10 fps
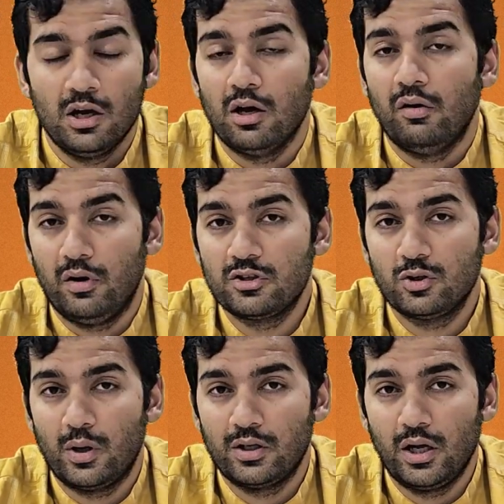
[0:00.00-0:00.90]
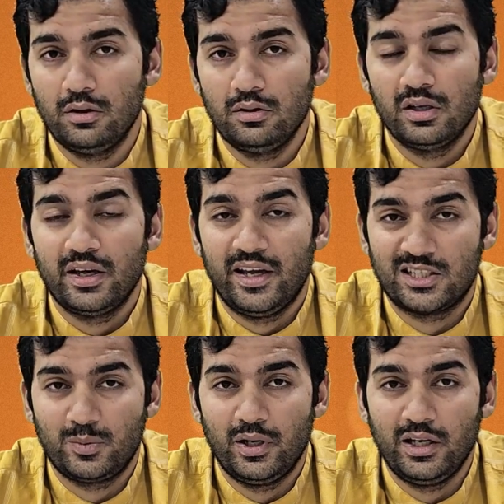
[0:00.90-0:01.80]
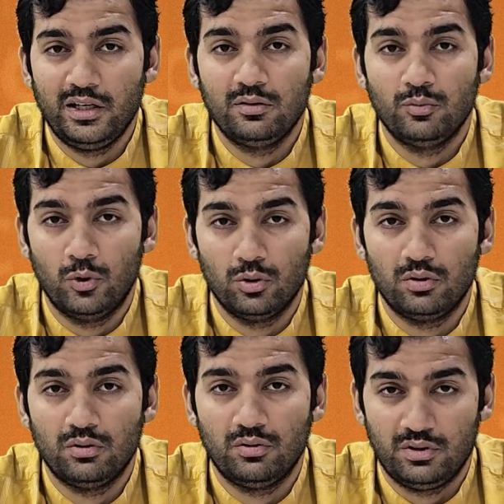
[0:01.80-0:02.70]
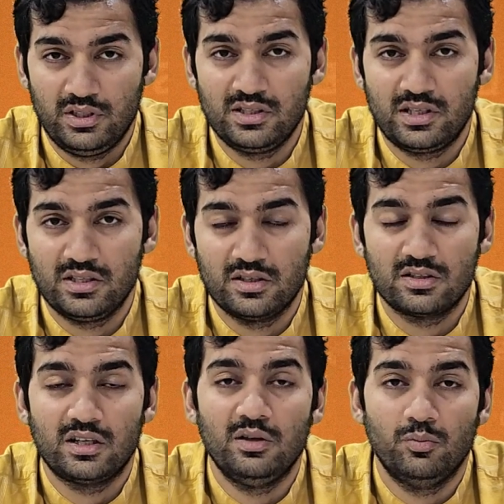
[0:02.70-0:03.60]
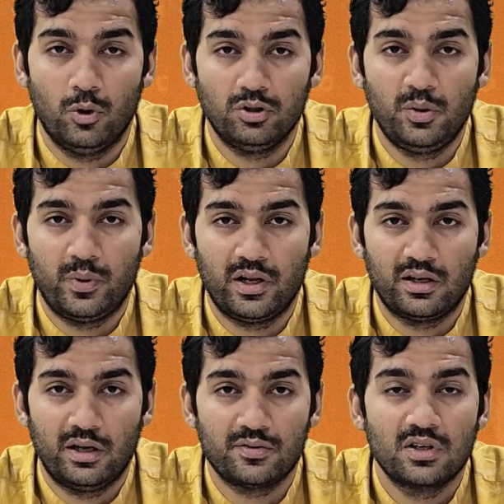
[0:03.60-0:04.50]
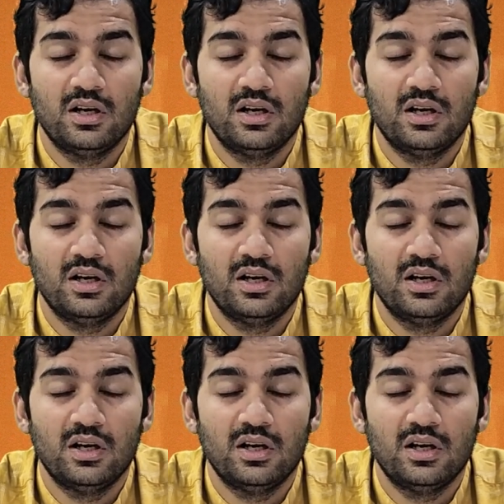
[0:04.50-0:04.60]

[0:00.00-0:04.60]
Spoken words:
Once you are done explaining both these reasons in both the paragraphs,